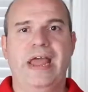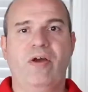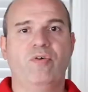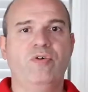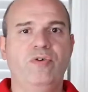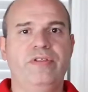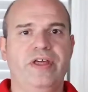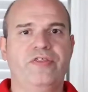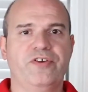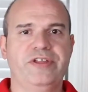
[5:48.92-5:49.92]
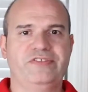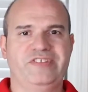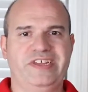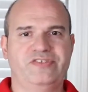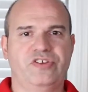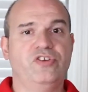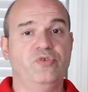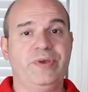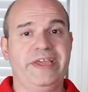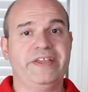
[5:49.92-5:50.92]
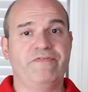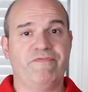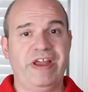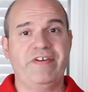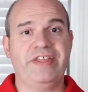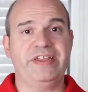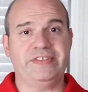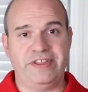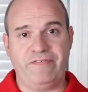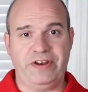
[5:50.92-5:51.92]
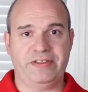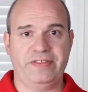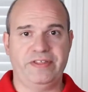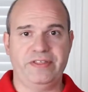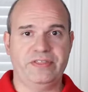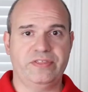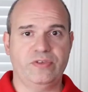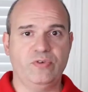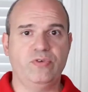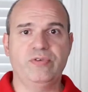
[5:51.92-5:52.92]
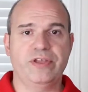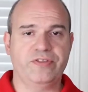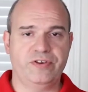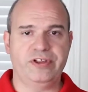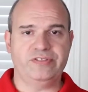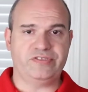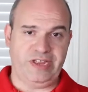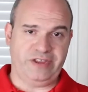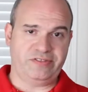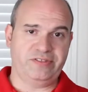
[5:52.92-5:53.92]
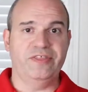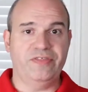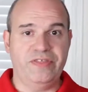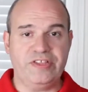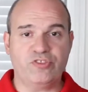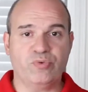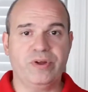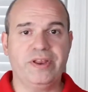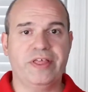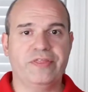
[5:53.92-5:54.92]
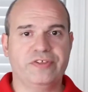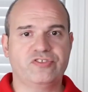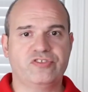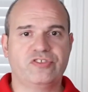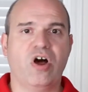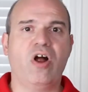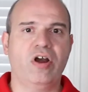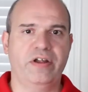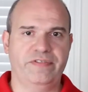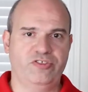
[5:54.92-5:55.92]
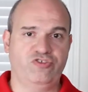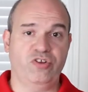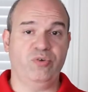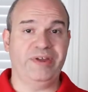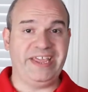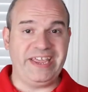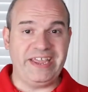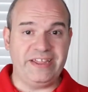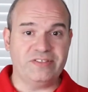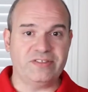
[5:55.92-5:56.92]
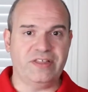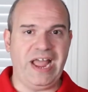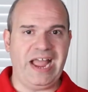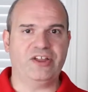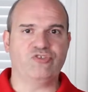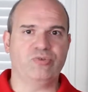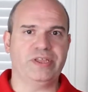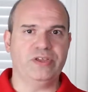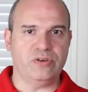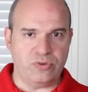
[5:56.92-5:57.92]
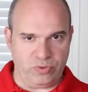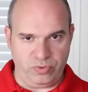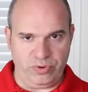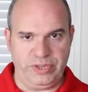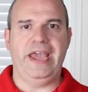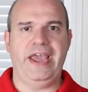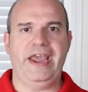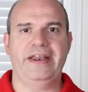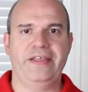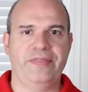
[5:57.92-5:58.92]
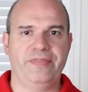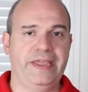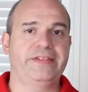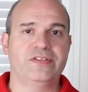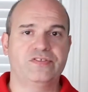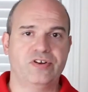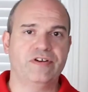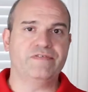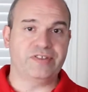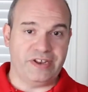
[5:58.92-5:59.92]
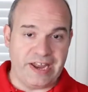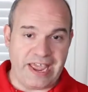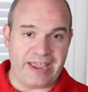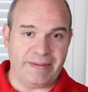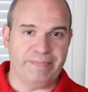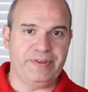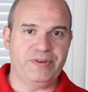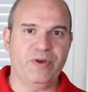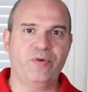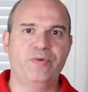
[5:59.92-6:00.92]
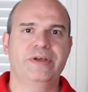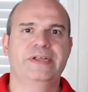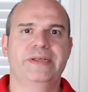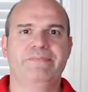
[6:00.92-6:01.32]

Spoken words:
Now, Oud 36 Nuit is very different than Oud 36. This one, the star of the show, is actually oud, and it deserves a name, you know?